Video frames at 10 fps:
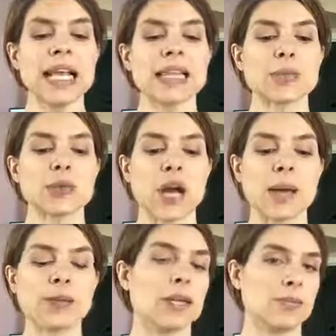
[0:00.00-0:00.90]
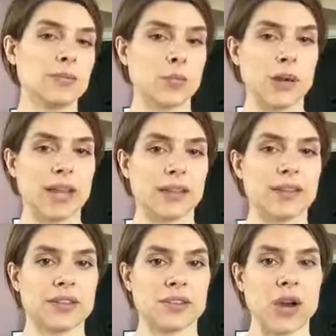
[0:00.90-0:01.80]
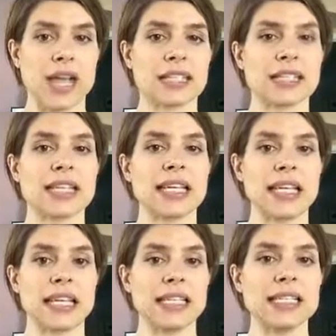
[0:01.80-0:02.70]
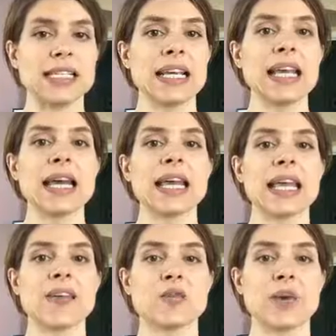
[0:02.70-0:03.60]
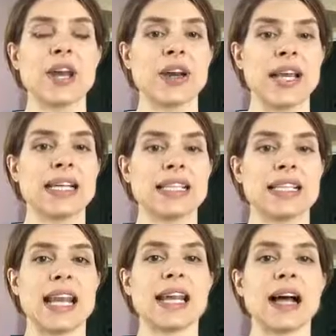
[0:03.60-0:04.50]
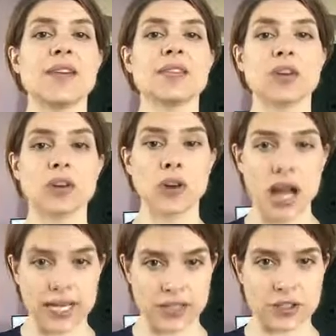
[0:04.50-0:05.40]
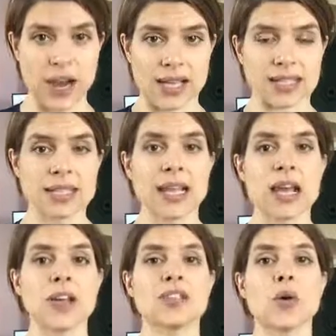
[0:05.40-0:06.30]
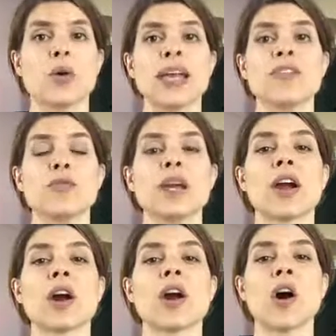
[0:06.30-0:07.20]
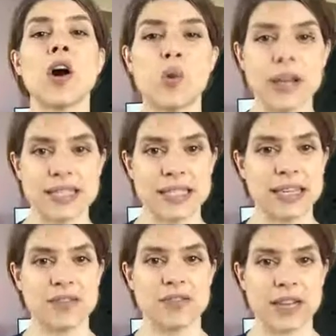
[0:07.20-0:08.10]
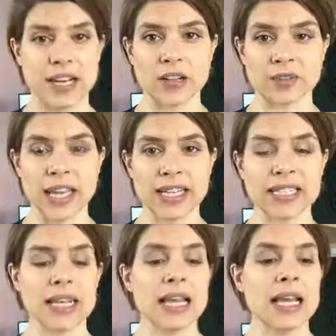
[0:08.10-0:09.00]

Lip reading: The problem with stress is if we are in a state of chronic stress. So if we are always in fight or flight,